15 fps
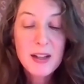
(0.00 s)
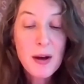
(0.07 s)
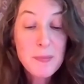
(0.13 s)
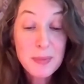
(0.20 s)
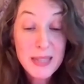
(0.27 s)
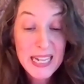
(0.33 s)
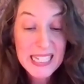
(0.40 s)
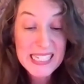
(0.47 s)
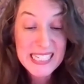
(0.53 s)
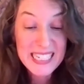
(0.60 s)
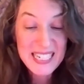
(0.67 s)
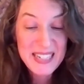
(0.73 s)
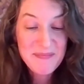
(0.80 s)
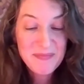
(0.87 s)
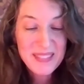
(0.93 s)

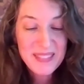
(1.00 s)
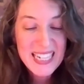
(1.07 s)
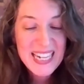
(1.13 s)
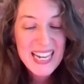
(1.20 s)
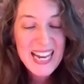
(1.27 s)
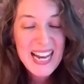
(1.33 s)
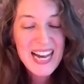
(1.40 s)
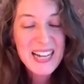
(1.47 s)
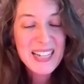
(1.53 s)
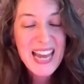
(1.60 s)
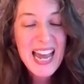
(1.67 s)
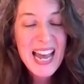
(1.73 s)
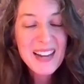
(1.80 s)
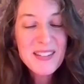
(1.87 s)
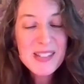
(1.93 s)
complexity. Uh,
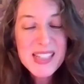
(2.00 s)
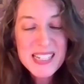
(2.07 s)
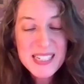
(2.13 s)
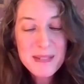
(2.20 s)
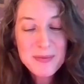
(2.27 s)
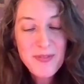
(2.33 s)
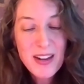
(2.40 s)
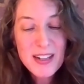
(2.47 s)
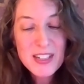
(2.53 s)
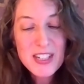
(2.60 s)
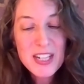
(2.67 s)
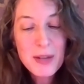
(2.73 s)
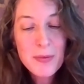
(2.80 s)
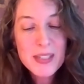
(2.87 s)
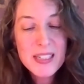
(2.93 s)
ecosystem
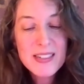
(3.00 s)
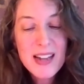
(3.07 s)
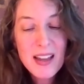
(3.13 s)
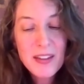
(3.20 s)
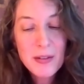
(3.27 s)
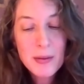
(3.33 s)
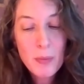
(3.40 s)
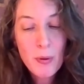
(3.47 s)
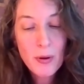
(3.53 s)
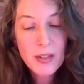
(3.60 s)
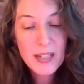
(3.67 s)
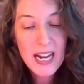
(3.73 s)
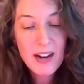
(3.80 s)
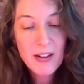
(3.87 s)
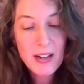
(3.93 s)
functioning was another
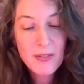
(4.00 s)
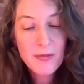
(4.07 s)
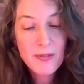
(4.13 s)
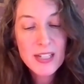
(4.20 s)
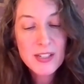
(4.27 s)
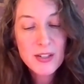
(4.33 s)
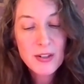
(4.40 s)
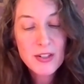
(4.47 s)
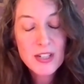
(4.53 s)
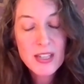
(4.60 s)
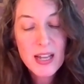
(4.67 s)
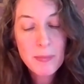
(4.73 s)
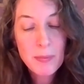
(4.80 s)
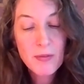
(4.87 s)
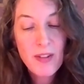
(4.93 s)
important area of
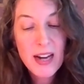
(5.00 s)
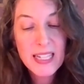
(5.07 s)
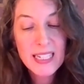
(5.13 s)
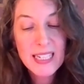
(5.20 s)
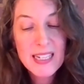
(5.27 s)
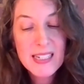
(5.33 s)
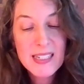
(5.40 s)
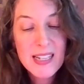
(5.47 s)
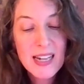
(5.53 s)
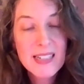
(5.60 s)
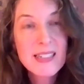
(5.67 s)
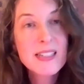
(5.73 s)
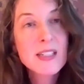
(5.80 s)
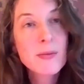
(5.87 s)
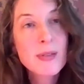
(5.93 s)
research that provided
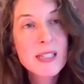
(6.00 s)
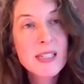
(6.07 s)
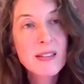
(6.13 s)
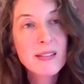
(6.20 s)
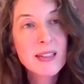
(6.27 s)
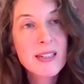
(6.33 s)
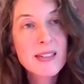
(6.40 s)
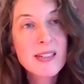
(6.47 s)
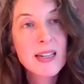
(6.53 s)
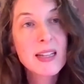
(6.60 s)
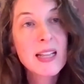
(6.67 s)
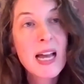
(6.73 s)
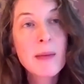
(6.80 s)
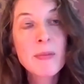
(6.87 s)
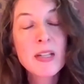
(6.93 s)
insights into resilience
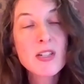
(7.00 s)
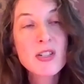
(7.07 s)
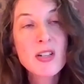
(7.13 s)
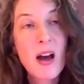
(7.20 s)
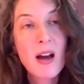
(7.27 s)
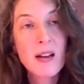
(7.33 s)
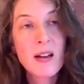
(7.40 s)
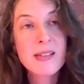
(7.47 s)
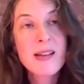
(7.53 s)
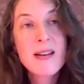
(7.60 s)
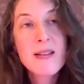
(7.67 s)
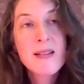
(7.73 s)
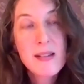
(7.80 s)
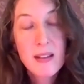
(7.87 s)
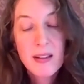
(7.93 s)
and climate shocks.
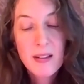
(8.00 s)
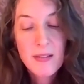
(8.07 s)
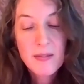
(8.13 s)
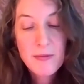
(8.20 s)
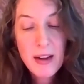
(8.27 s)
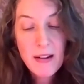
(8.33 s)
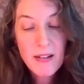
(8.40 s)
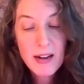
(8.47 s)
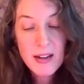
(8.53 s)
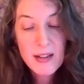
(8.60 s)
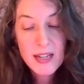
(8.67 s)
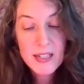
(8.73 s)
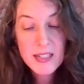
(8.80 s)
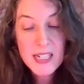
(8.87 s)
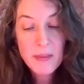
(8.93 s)

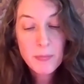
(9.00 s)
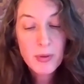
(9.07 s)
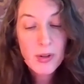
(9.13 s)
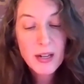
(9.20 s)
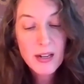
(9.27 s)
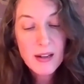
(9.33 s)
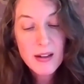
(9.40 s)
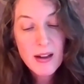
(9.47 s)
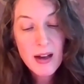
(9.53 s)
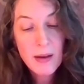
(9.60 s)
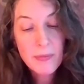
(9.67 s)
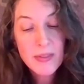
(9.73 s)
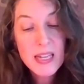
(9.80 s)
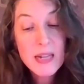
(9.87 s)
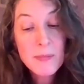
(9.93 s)
Very contemporary
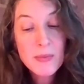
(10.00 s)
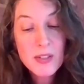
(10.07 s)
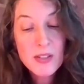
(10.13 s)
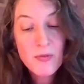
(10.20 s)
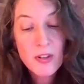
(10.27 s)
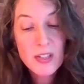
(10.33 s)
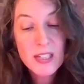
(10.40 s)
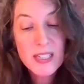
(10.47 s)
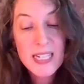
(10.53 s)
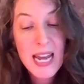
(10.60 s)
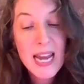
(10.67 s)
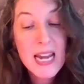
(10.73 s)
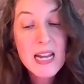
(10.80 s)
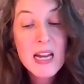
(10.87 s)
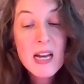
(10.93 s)
uh, themes for
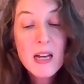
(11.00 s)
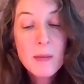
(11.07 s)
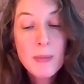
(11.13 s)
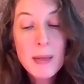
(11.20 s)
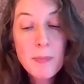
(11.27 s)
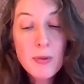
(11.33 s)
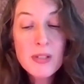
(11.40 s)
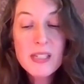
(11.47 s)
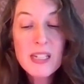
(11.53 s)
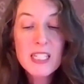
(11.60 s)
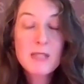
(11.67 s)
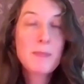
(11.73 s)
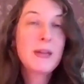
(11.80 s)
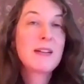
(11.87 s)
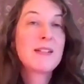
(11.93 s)
today. People's
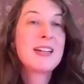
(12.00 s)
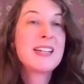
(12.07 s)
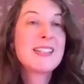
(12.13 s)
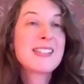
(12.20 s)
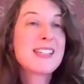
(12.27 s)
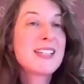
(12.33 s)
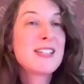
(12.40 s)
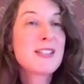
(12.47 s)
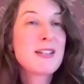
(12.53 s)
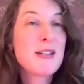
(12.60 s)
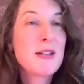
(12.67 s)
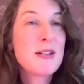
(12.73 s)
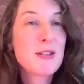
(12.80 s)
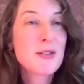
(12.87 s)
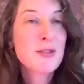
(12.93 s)
experiences
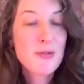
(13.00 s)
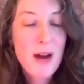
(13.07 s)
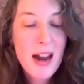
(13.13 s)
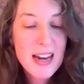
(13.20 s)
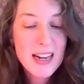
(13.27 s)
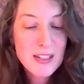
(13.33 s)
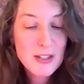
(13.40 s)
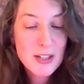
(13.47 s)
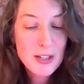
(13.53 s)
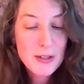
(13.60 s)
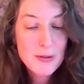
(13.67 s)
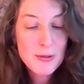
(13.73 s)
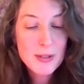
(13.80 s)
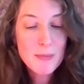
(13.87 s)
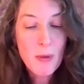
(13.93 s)
trying to
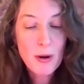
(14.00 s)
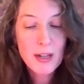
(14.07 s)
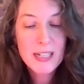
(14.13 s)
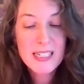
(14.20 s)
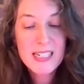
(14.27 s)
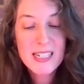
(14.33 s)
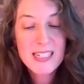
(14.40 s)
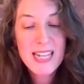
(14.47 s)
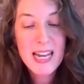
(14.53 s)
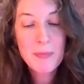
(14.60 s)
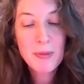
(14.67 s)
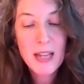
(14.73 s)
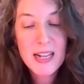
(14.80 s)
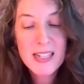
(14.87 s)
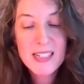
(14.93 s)
use markets to
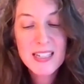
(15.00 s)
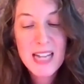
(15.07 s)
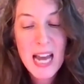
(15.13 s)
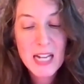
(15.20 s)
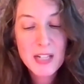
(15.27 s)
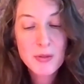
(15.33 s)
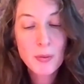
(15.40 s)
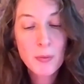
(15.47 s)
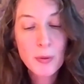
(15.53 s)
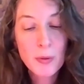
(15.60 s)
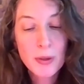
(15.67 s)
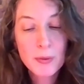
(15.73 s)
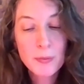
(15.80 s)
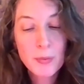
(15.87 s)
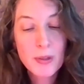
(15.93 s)
stabilize the natural
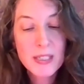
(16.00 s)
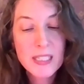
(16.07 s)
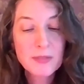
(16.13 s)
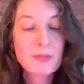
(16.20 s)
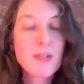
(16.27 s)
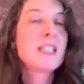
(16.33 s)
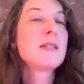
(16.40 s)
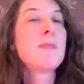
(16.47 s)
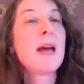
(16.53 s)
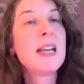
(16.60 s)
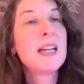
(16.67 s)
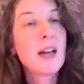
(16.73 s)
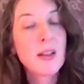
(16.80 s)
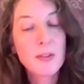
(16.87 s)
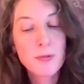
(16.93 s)
world were different
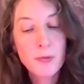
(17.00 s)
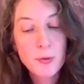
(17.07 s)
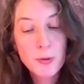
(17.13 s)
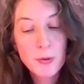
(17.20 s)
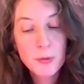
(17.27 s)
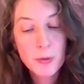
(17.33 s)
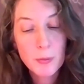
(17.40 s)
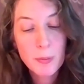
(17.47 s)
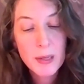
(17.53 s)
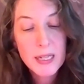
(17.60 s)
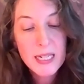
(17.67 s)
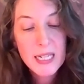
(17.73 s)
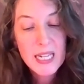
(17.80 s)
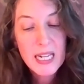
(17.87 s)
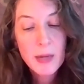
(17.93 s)
depending on the food group.
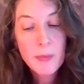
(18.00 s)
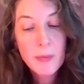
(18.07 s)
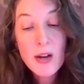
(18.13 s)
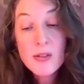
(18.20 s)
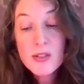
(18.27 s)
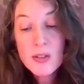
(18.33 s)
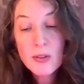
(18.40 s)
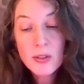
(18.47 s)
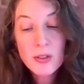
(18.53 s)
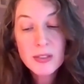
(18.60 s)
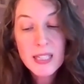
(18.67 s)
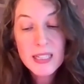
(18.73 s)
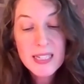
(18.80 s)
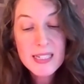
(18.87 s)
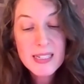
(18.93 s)
And we also
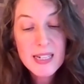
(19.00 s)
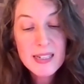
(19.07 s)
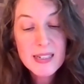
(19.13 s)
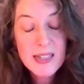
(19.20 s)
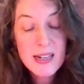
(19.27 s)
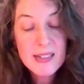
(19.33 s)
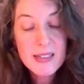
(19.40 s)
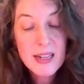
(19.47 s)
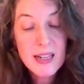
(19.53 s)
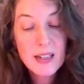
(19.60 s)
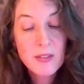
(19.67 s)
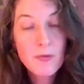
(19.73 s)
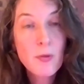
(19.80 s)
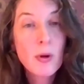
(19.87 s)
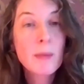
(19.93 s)
learned that these insights
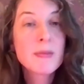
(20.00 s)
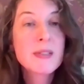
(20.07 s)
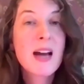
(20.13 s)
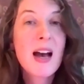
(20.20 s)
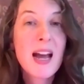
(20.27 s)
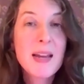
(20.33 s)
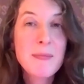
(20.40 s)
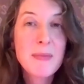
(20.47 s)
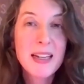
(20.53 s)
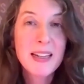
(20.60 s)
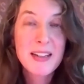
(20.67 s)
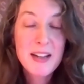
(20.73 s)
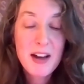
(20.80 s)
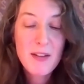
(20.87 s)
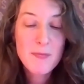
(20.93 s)
can inform
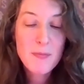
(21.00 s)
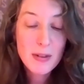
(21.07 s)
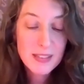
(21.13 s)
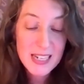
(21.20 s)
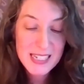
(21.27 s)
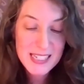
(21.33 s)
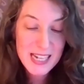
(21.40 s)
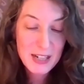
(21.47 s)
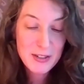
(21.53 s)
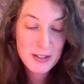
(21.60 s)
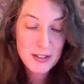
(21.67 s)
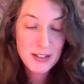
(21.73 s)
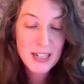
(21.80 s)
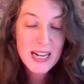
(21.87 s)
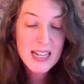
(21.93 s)
timing of multi
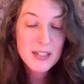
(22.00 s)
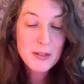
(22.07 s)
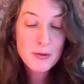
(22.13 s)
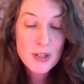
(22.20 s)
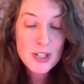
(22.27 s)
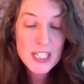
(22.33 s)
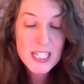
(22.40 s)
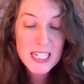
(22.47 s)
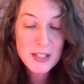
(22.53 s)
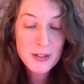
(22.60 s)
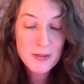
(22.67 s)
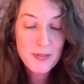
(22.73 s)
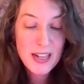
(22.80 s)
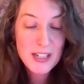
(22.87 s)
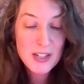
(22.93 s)
sector nutrition
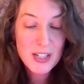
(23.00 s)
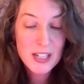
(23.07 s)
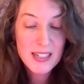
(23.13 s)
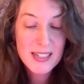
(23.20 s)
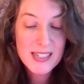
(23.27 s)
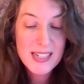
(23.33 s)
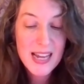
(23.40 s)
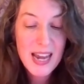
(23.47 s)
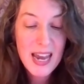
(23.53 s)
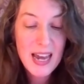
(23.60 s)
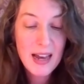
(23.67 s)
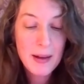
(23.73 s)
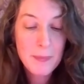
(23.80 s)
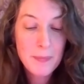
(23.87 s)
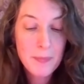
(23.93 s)
interventions
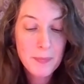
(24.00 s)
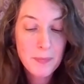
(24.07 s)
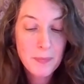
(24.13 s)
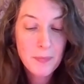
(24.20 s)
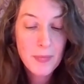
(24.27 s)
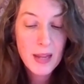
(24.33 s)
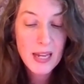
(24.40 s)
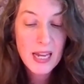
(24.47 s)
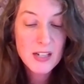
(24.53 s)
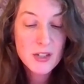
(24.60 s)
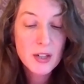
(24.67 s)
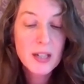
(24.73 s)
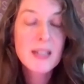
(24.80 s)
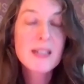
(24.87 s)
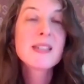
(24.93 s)
um,
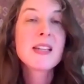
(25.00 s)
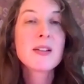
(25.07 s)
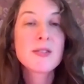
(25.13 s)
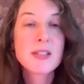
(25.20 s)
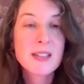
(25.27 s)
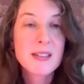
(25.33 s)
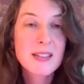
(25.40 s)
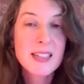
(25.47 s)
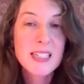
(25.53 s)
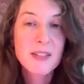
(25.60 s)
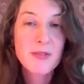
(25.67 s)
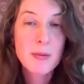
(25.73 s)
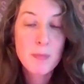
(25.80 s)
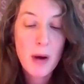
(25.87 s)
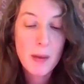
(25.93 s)
and should consider the
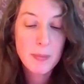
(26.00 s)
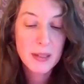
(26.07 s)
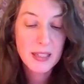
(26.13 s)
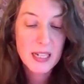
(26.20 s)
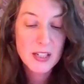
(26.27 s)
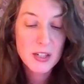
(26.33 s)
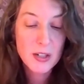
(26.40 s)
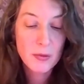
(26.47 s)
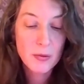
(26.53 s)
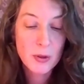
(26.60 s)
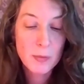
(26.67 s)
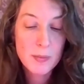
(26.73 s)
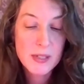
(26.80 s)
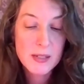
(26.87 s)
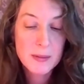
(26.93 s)
different population
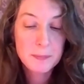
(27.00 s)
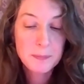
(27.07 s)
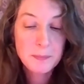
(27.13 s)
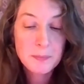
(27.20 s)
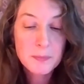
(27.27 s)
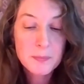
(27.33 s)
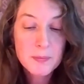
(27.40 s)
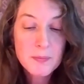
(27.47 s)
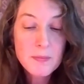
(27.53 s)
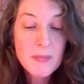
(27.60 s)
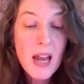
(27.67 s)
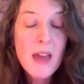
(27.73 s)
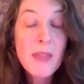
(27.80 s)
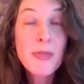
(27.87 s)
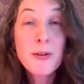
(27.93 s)
groups.
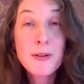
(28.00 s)
A